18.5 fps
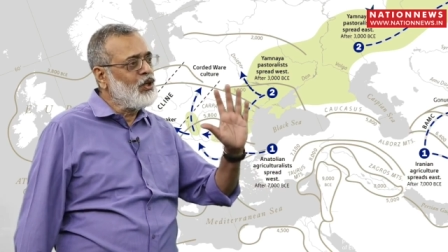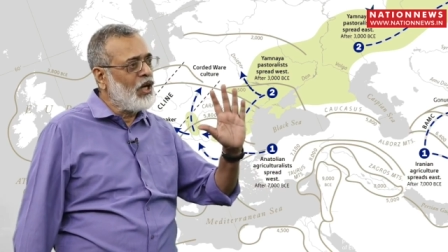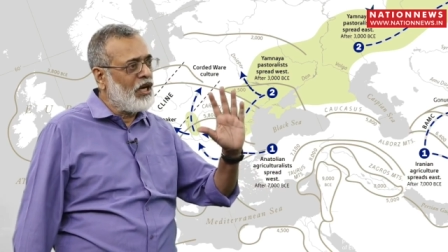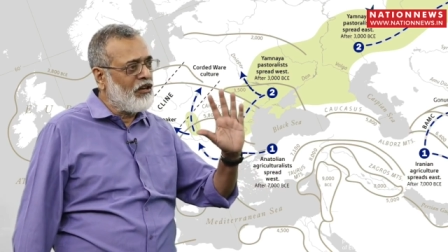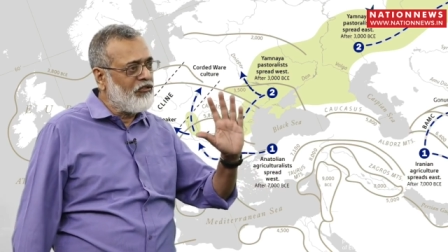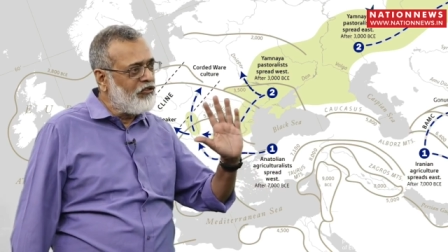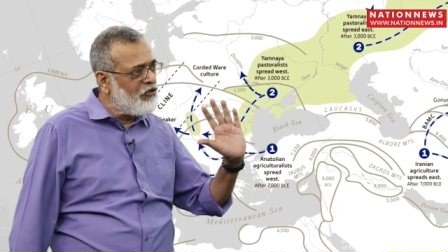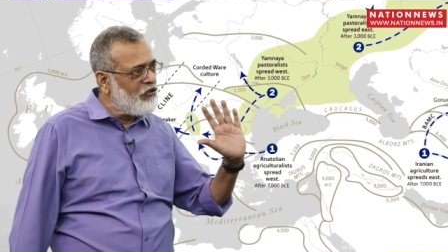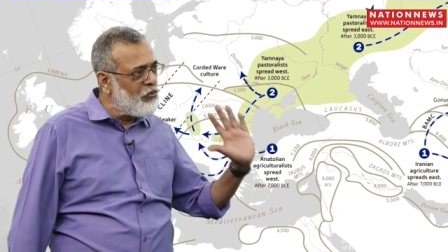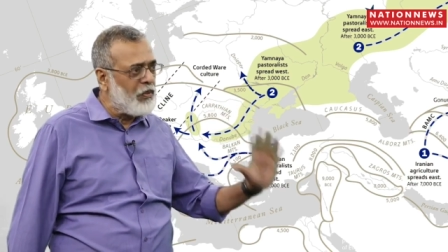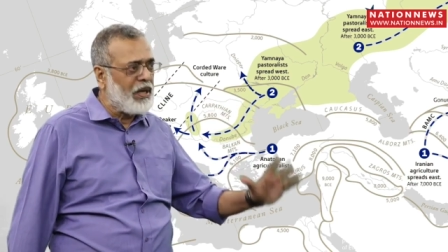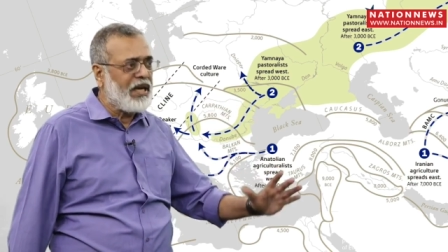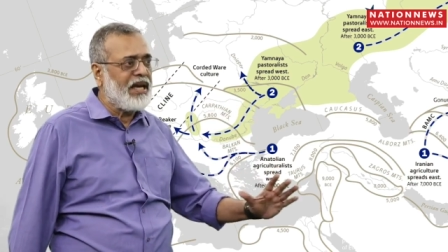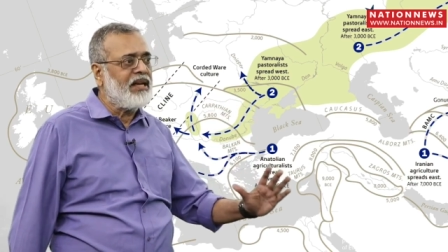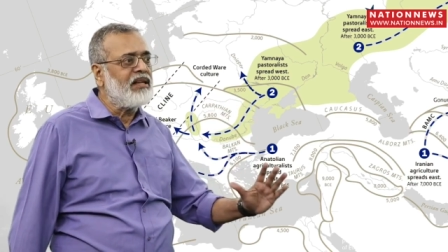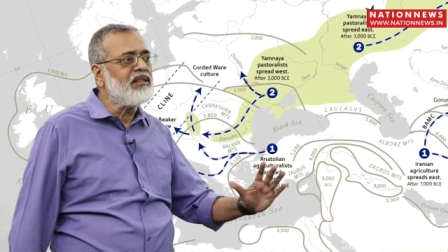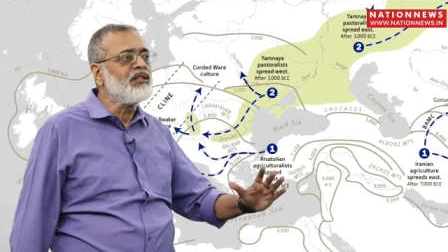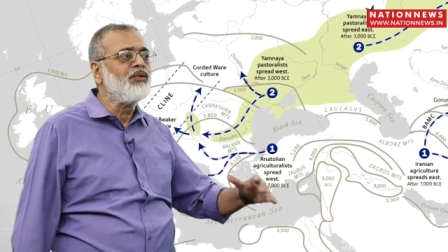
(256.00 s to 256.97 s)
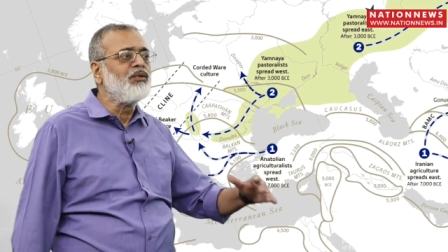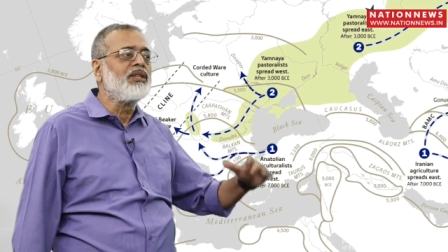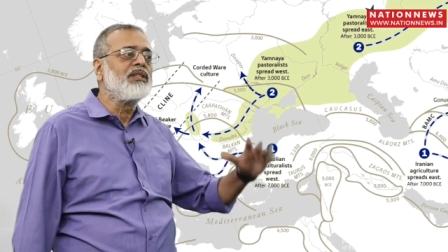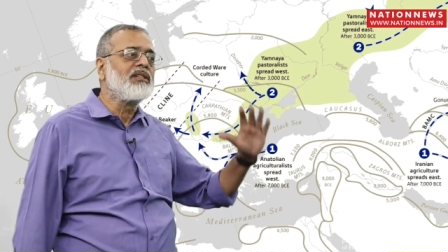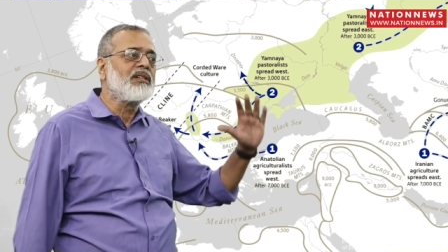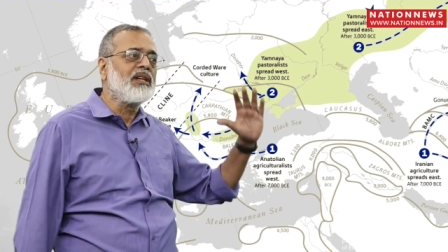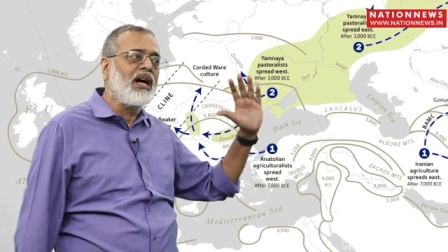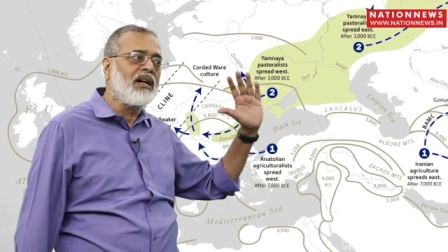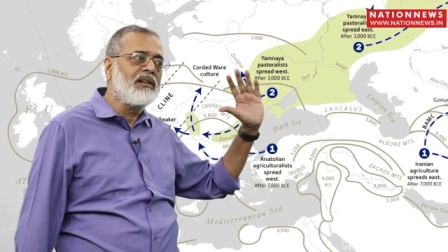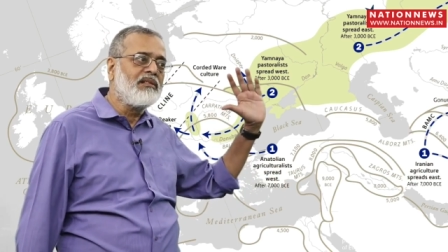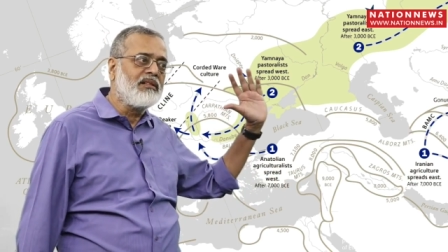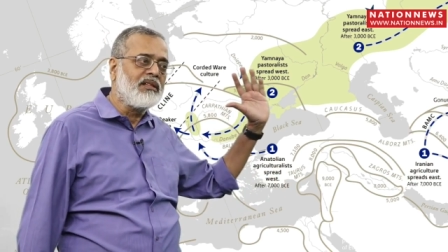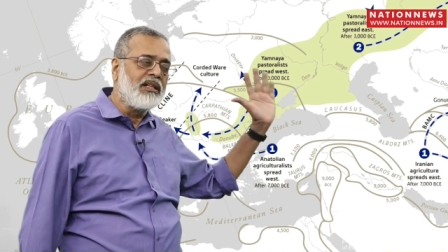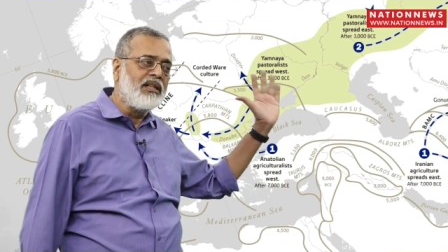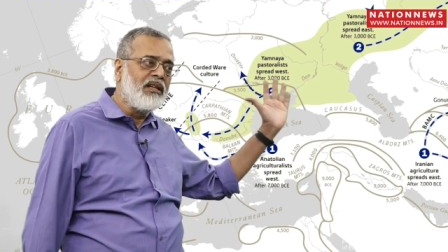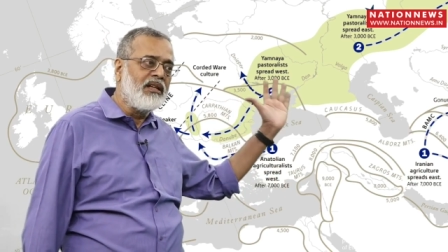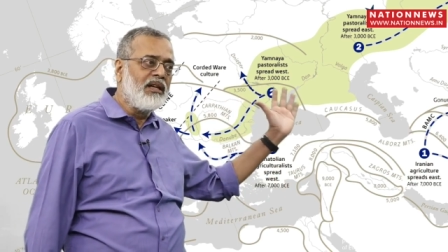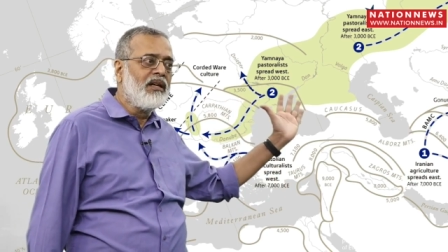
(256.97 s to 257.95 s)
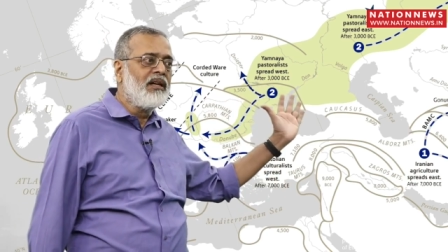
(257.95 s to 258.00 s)
You have maize, which starts
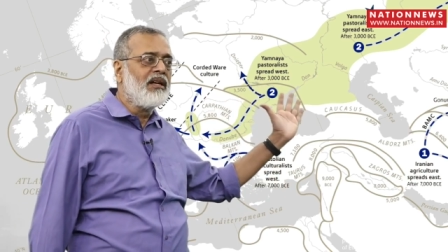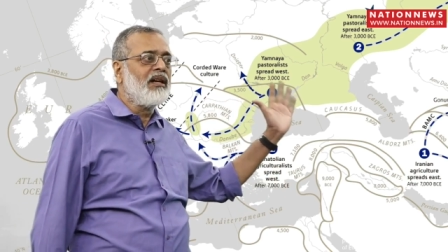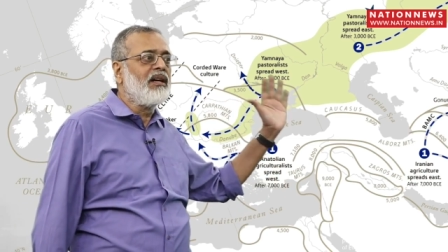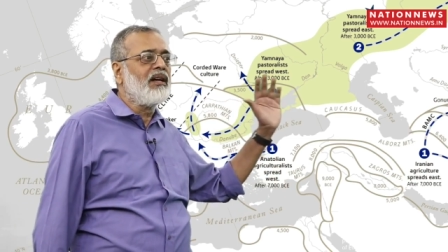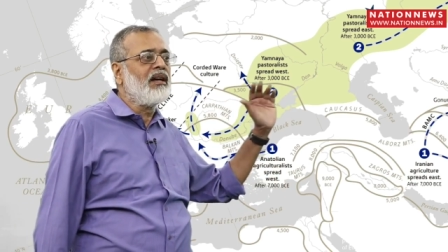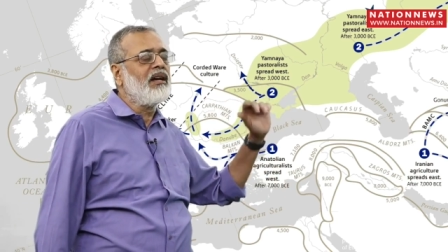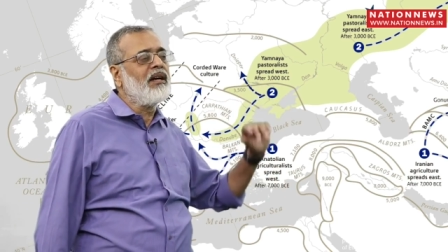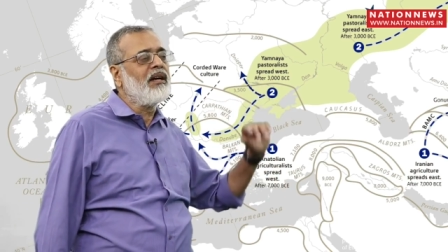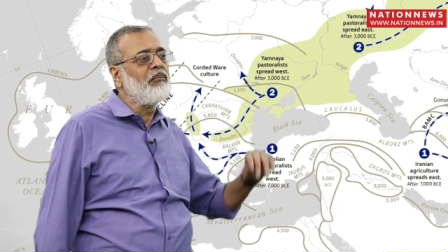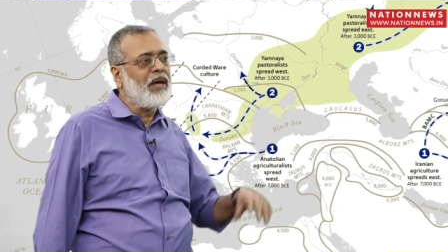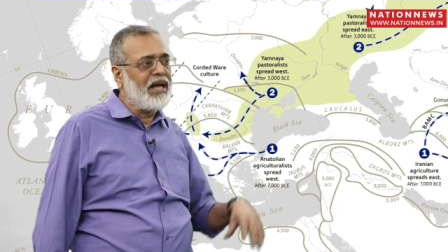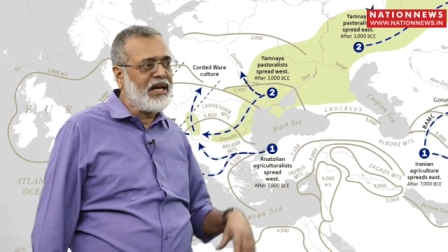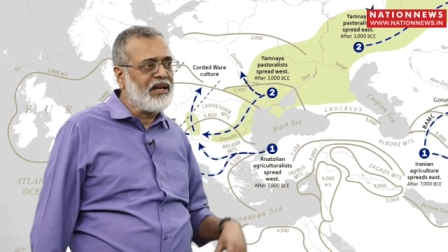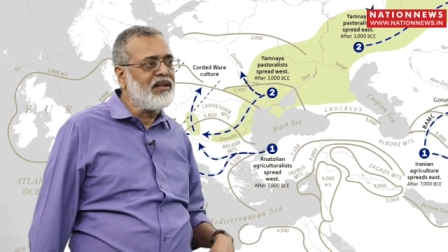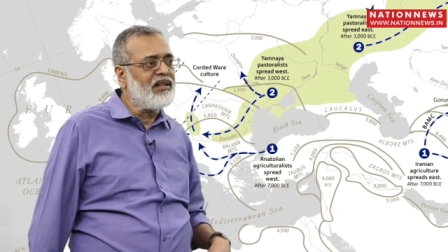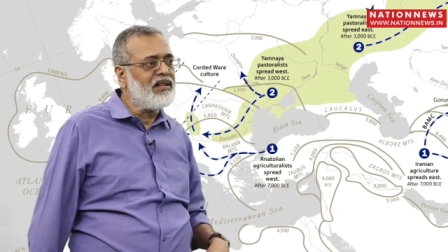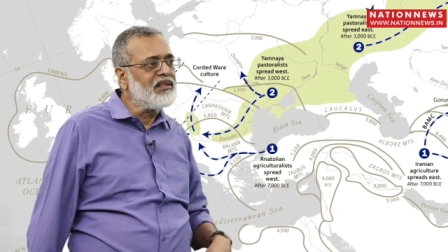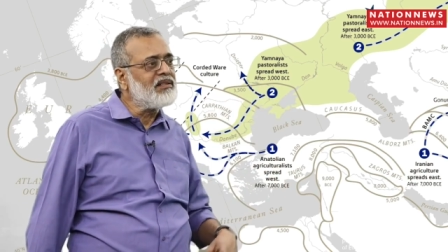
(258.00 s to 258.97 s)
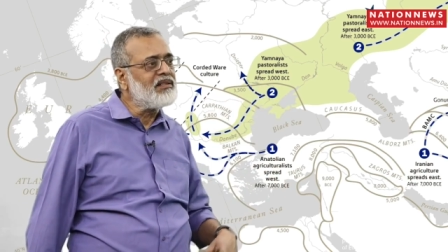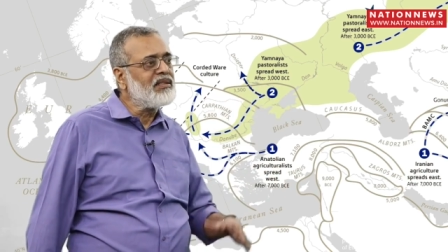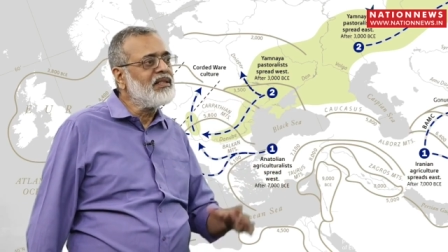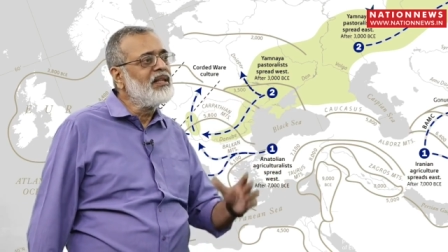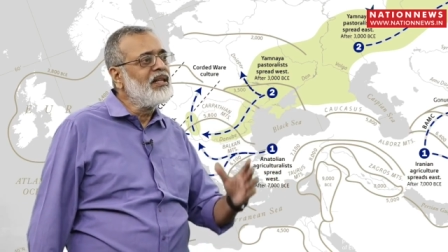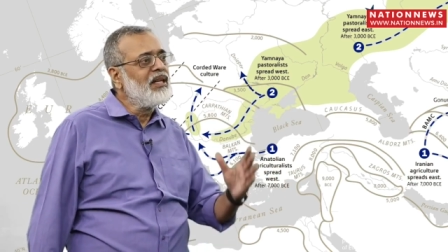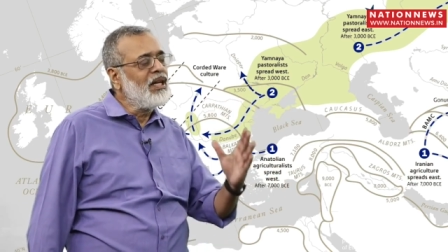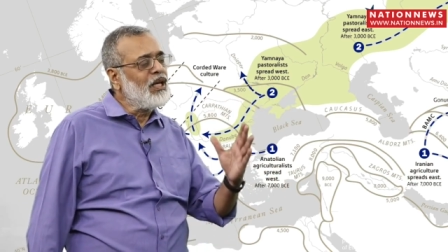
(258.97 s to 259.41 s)
in uh, Americas.